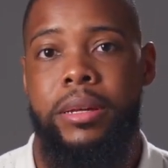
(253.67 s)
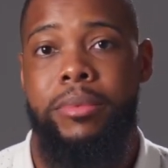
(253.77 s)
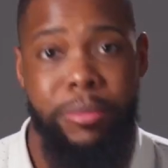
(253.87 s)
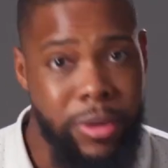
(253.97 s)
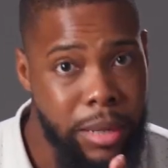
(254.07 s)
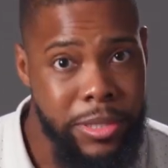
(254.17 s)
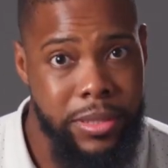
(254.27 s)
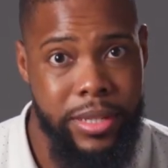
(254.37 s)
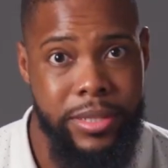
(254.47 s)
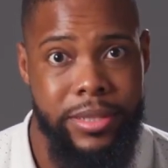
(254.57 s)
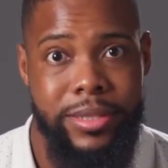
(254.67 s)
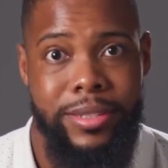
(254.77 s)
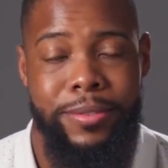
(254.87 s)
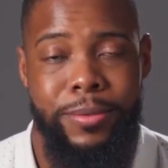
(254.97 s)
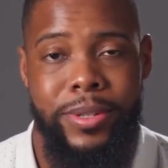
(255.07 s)
But I promise you this,
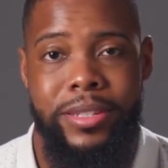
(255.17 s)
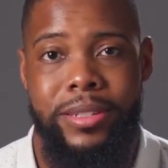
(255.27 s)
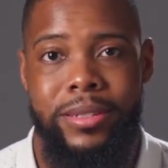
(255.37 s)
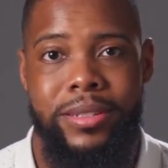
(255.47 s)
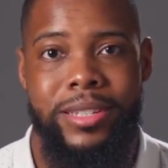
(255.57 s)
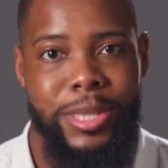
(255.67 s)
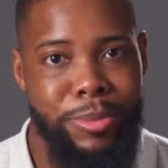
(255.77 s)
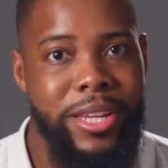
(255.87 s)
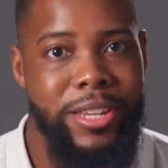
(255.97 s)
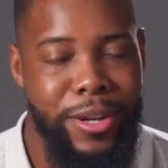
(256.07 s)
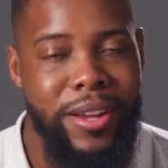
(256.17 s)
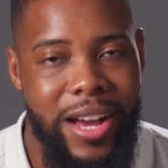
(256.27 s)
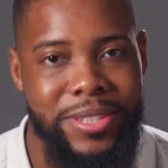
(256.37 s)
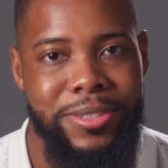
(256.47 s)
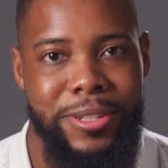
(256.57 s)
if we display
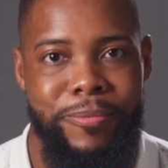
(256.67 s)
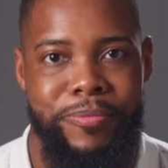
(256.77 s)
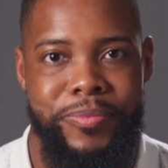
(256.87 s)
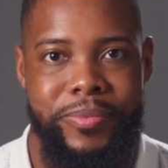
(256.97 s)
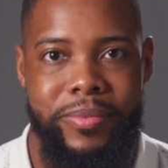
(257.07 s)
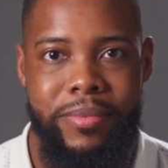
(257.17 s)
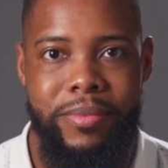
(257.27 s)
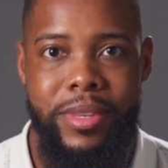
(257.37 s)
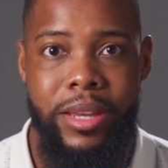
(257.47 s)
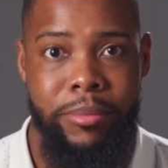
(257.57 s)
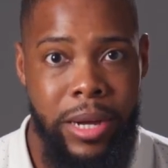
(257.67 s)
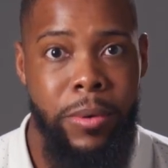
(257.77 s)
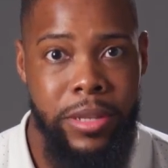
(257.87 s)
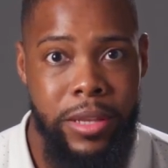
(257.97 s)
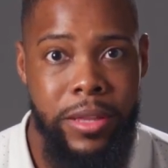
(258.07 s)
curiosity about
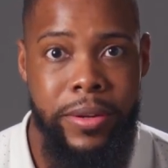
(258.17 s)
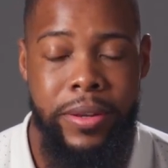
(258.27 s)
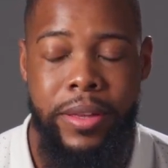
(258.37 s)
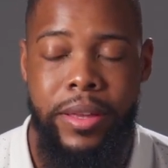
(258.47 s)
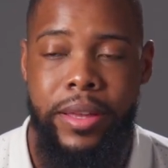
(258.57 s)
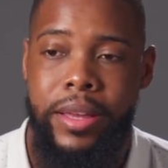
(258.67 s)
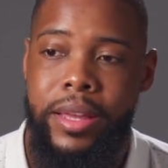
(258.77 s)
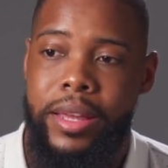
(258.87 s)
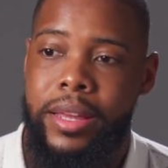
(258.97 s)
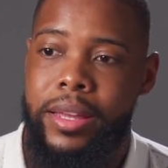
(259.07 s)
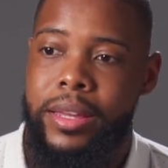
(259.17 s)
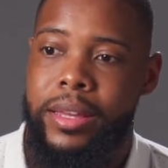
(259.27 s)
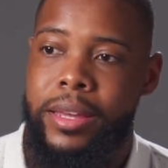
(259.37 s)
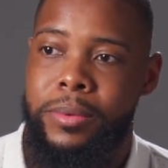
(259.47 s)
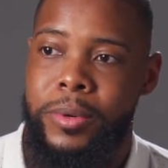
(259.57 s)
one another
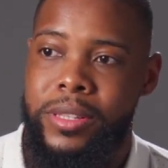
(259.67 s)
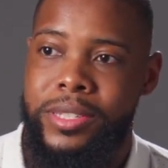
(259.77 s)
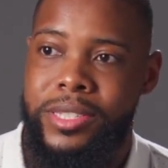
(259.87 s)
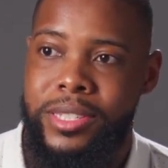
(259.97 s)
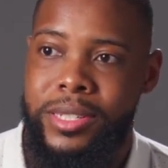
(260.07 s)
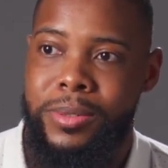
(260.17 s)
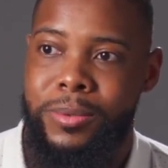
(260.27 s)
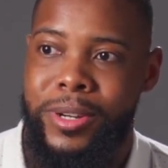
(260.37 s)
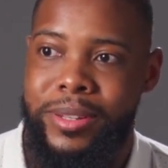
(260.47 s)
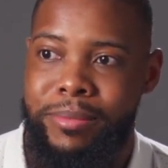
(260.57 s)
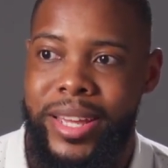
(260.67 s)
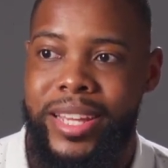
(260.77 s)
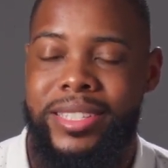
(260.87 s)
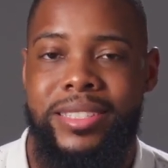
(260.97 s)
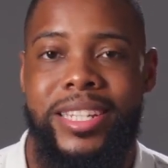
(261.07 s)
and really see what
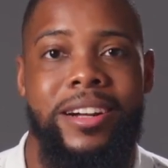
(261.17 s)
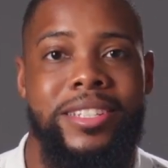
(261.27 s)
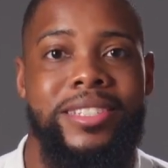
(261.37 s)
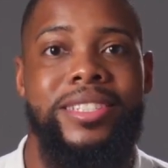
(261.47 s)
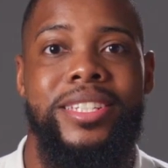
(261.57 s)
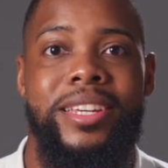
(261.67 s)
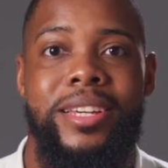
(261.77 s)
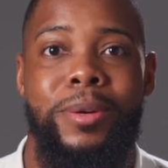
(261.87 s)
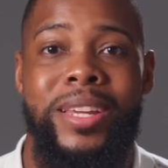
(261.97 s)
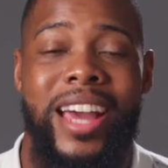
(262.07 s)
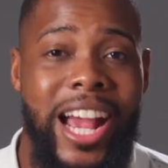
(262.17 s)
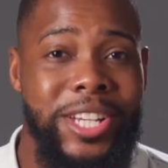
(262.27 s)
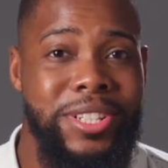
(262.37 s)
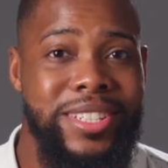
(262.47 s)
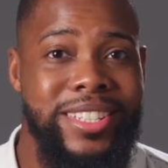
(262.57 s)
makes us tick, we
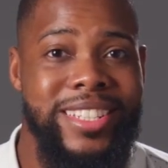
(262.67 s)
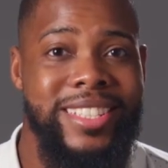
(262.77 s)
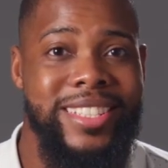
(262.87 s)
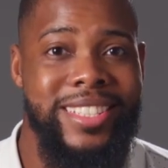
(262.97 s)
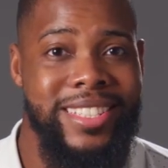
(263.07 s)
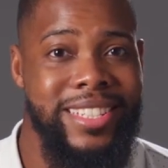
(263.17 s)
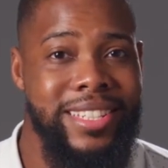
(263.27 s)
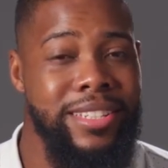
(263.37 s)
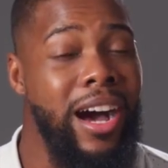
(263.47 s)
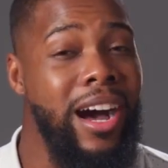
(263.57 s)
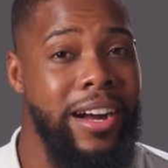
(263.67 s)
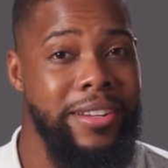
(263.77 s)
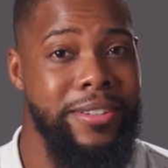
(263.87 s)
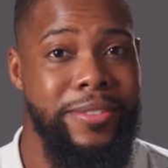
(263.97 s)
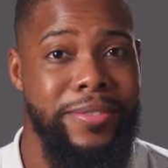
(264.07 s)
actually get to see
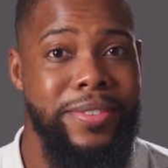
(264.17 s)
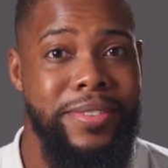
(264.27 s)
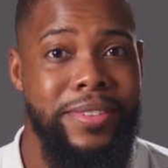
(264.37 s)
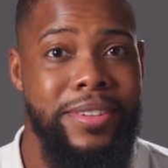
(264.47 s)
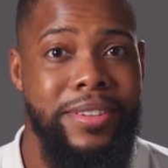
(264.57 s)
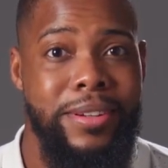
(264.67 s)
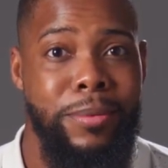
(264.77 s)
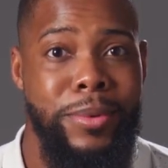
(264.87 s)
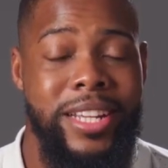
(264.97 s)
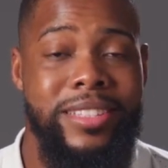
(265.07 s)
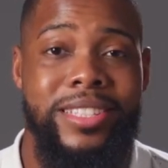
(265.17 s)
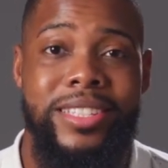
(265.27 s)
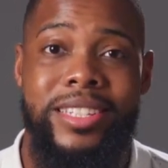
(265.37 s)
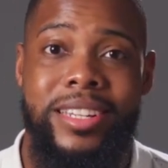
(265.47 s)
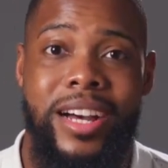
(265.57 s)
God. We get to
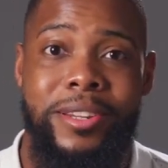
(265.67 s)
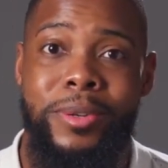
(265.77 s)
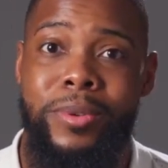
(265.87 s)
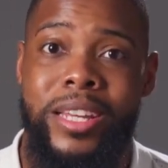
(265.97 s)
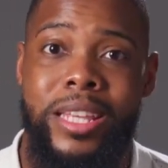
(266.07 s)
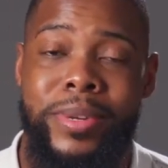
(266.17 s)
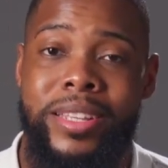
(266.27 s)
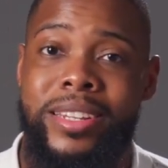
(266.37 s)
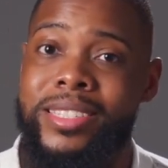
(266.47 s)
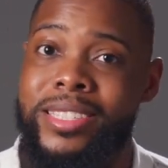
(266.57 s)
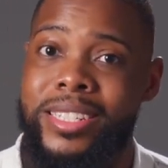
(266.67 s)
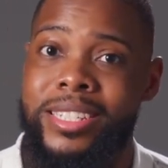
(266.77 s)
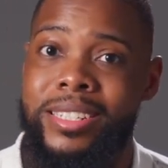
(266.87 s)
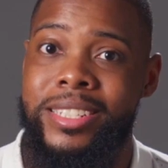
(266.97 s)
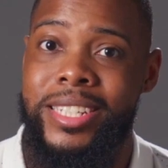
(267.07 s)
see God in a way that we didn't see
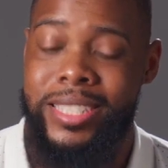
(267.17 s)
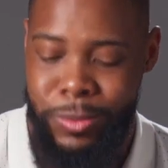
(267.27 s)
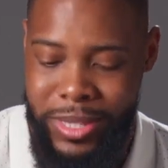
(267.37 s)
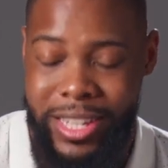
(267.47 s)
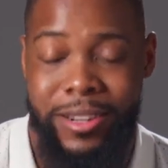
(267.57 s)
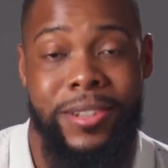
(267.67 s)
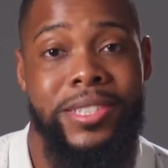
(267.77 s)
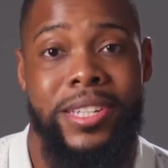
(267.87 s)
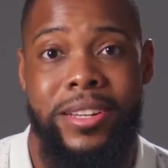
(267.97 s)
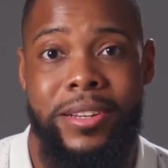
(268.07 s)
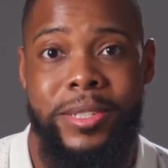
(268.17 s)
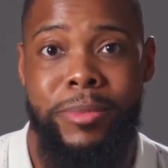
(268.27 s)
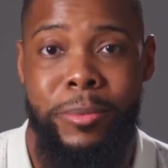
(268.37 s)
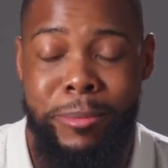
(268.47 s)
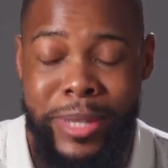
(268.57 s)
just within ourselves,
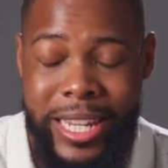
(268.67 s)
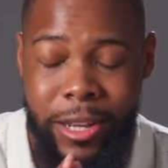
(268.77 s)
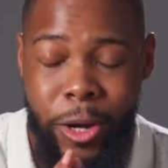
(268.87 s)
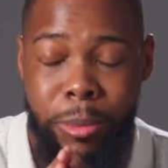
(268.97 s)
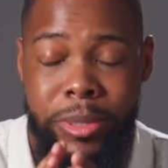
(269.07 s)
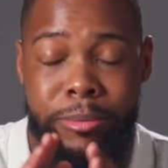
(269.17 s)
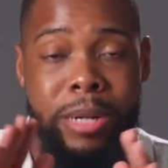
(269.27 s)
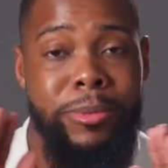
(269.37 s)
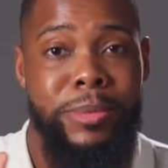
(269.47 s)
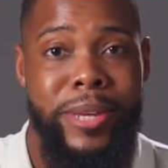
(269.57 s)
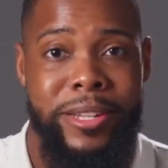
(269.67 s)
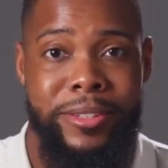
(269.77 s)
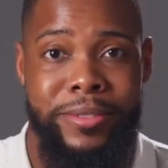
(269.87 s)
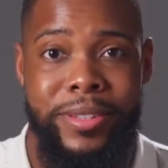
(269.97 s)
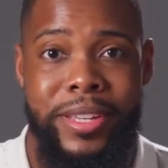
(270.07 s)
but we begin to open up our
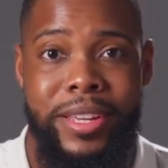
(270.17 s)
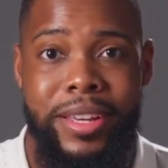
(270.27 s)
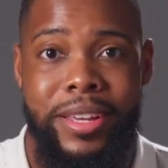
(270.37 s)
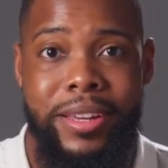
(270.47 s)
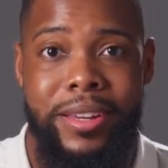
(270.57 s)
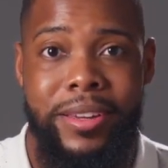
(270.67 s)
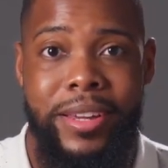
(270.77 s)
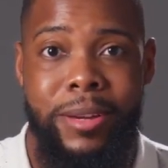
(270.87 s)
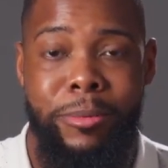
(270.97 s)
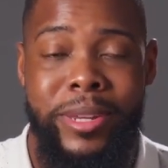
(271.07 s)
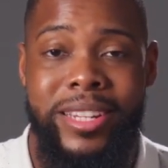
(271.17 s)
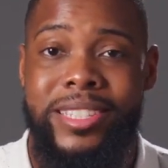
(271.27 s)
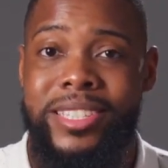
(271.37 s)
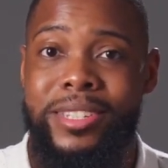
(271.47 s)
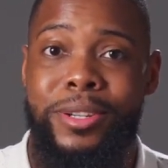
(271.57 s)
perspective and we begin
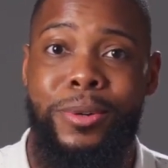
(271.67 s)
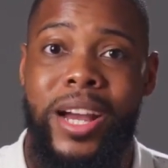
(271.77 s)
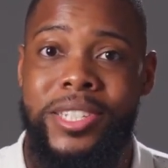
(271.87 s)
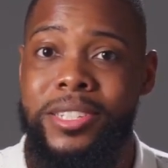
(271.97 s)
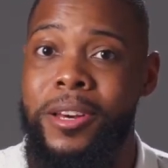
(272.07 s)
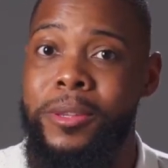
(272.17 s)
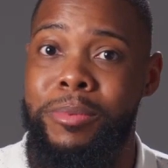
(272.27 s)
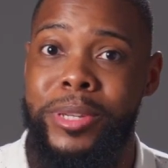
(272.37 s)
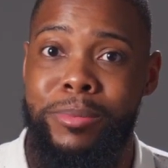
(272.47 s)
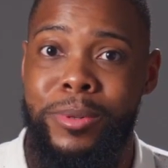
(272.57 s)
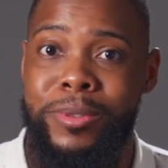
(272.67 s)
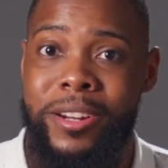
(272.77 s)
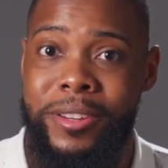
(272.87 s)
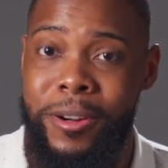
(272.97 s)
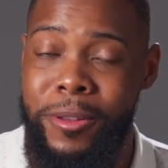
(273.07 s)
to see Christ in other people
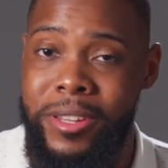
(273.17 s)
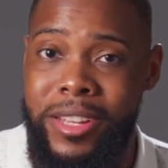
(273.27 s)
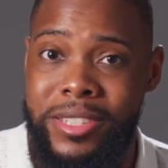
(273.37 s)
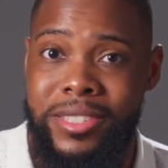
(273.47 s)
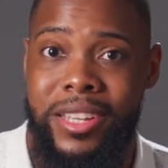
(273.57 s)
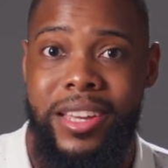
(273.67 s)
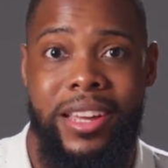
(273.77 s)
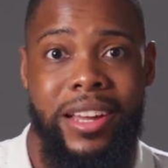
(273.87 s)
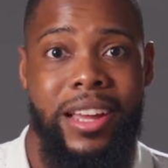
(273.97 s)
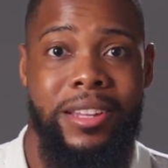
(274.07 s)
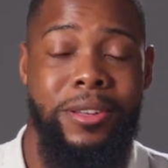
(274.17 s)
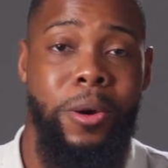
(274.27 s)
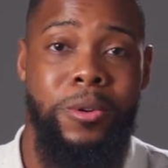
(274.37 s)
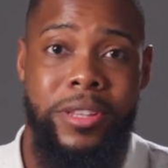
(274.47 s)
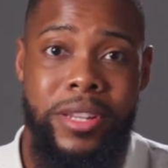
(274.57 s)
that are younger than us and
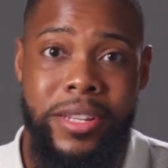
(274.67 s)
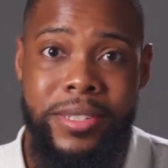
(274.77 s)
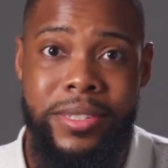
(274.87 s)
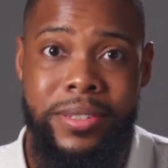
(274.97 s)
older than us.